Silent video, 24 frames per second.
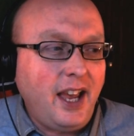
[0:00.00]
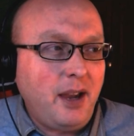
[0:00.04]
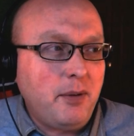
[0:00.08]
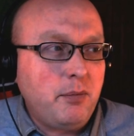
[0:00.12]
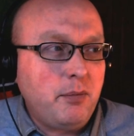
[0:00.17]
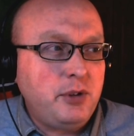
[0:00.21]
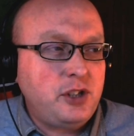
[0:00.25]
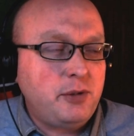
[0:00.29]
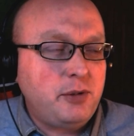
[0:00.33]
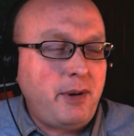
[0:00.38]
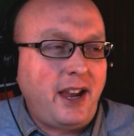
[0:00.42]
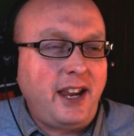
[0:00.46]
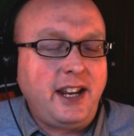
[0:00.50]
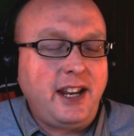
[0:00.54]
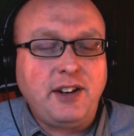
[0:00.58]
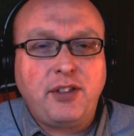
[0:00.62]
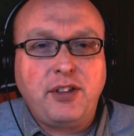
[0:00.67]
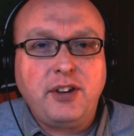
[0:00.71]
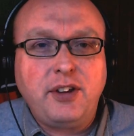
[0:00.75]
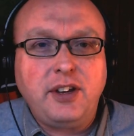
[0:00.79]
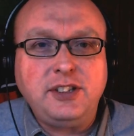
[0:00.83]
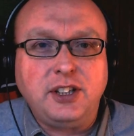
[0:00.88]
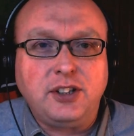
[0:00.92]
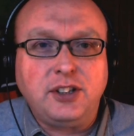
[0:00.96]
which is about
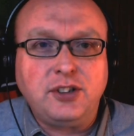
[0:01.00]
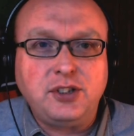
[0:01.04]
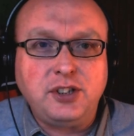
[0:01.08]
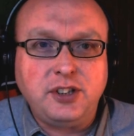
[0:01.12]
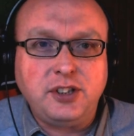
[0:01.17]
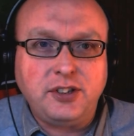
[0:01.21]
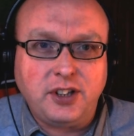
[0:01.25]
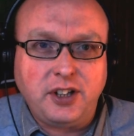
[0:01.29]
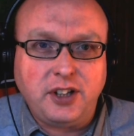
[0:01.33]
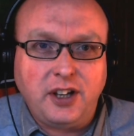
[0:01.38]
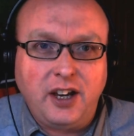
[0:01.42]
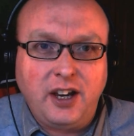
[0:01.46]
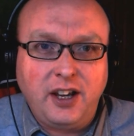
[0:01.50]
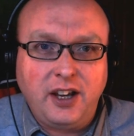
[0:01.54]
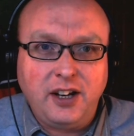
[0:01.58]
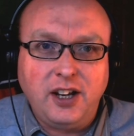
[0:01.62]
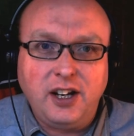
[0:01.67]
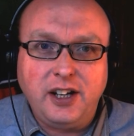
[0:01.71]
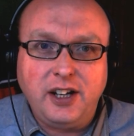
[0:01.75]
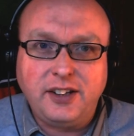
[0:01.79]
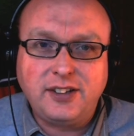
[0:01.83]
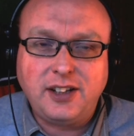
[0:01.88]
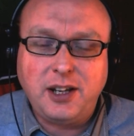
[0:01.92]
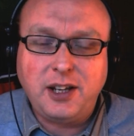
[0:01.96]
8:30 because she's an
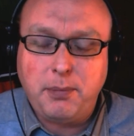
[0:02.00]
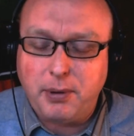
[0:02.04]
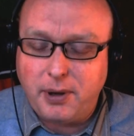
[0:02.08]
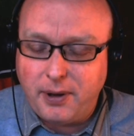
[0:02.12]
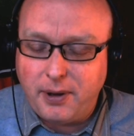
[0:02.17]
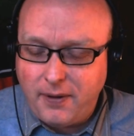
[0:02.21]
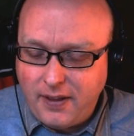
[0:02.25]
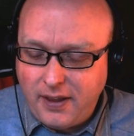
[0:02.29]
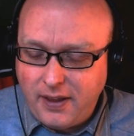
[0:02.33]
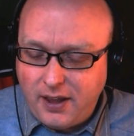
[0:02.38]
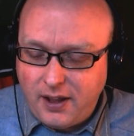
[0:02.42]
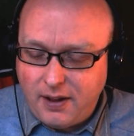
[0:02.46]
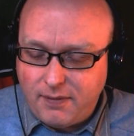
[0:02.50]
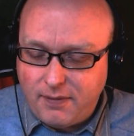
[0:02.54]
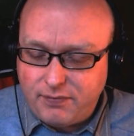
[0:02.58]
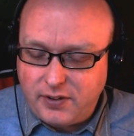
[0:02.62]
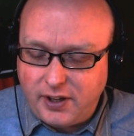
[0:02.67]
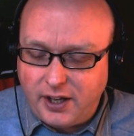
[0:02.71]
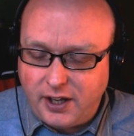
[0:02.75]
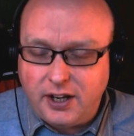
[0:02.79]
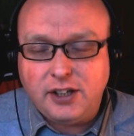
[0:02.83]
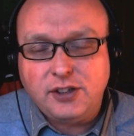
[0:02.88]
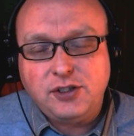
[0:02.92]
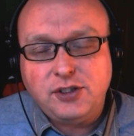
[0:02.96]
early sleeper.
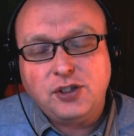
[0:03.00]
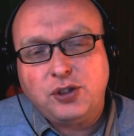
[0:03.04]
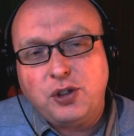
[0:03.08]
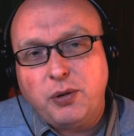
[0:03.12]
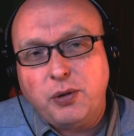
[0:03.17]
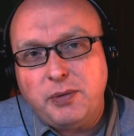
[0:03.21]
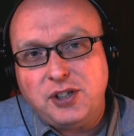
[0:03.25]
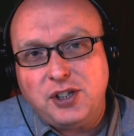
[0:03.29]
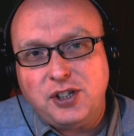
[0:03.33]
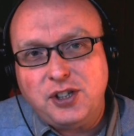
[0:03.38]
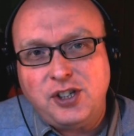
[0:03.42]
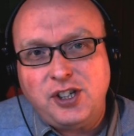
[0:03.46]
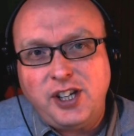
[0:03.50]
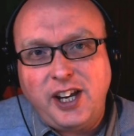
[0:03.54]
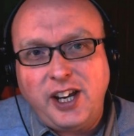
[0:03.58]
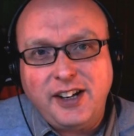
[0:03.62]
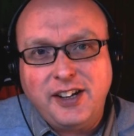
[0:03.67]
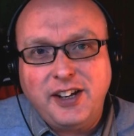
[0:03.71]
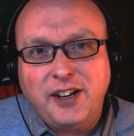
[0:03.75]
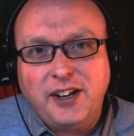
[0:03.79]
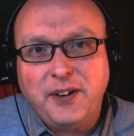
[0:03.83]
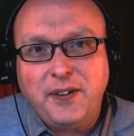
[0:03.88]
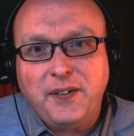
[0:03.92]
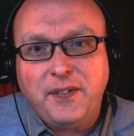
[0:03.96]
And I just come into the
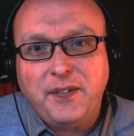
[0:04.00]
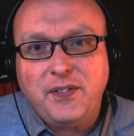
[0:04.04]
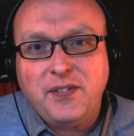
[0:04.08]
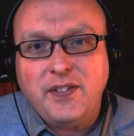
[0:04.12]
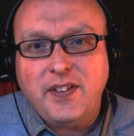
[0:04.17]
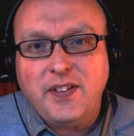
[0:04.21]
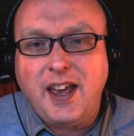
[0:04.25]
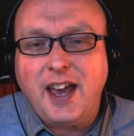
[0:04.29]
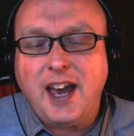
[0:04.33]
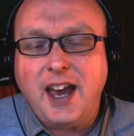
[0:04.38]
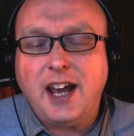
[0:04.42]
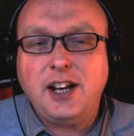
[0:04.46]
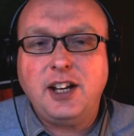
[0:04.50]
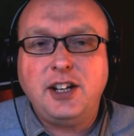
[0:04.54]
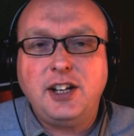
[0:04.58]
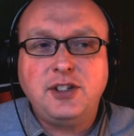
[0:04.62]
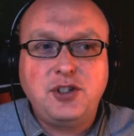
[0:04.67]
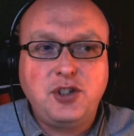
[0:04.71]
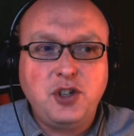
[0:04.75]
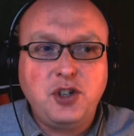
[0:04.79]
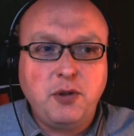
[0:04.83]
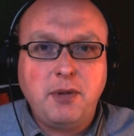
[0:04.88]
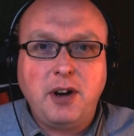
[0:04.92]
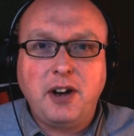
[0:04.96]
shed, and I
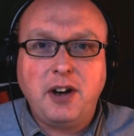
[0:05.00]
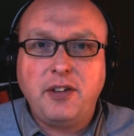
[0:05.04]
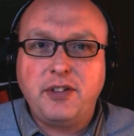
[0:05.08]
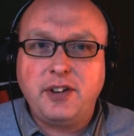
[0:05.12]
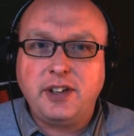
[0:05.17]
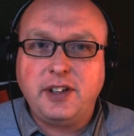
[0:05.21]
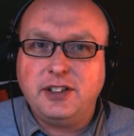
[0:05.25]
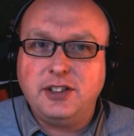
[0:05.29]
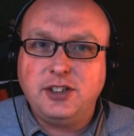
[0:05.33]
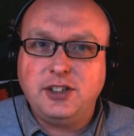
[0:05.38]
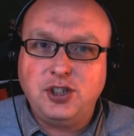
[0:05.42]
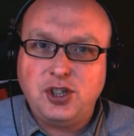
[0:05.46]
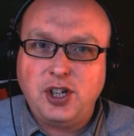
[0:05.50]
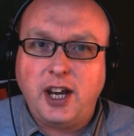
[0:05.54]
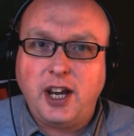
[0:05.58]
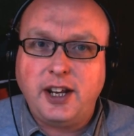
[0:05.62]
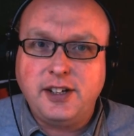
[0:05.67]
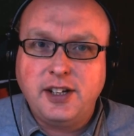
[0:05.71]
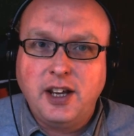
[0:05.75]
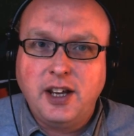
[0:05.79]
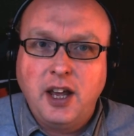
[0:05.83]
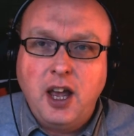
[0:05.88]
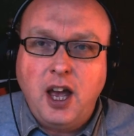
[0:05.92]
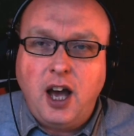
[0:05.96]
do my thing in the
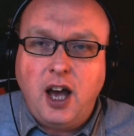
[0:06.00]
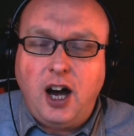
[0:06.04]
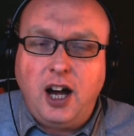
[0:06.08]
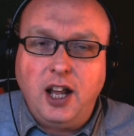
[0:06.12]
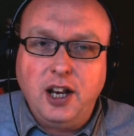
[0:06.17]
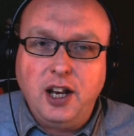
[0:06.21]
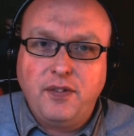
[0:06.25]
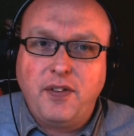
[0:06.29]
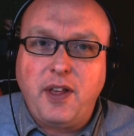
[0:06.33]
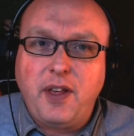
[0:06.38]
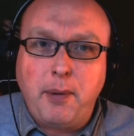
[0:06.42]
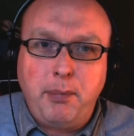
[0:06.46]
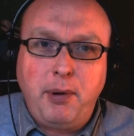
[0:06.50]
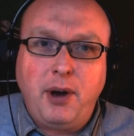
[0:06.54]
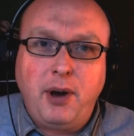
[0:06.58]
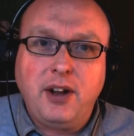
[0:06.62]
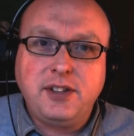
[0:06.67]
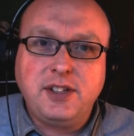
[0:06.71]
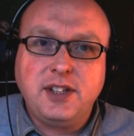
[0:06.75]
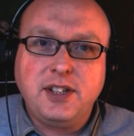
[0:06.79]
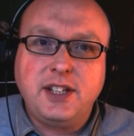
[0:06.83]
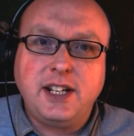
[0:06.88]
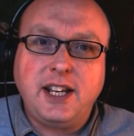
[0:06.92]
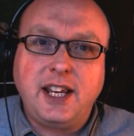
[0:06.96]
shed. I love that
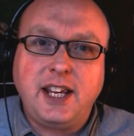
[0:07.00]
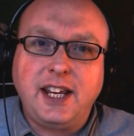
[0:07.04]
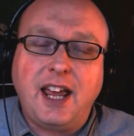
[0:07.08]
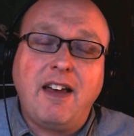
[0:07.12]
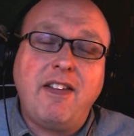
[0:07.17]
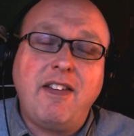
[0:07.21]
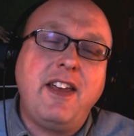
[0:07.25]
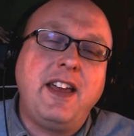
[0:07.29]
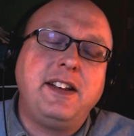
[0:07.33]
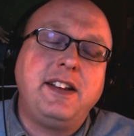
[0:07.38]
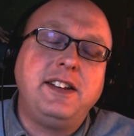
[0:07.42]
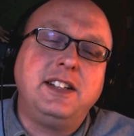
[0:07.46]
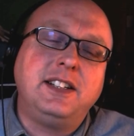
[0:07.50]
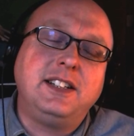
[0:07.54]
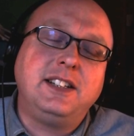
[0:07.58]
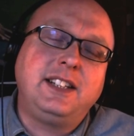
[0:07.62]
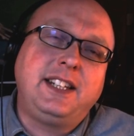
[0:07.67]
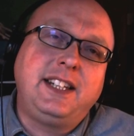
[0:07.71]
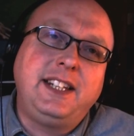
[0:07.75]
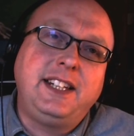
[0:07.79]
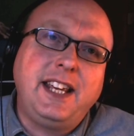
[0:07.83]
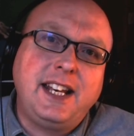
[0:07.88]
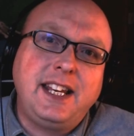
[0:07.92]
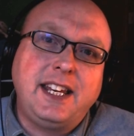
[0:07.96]
part of the day. And then
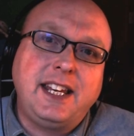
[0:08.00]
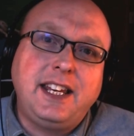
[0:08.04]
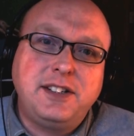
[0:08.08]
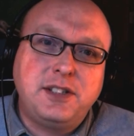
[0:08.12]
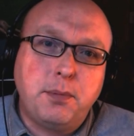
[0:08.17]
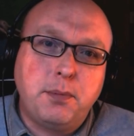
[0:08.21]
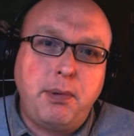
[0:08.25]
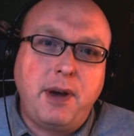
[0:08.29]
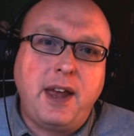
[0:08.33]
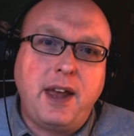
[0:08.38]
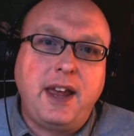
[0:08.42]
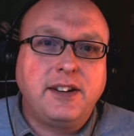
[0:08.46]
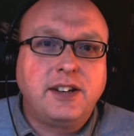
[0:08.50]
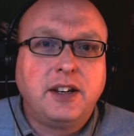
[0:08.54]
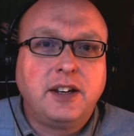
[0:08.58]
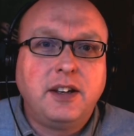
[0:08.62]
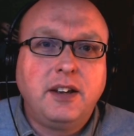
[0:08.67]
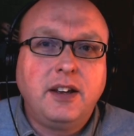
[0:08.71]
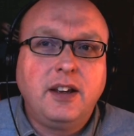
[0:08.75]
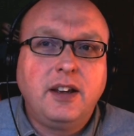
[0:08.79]
getting into bed,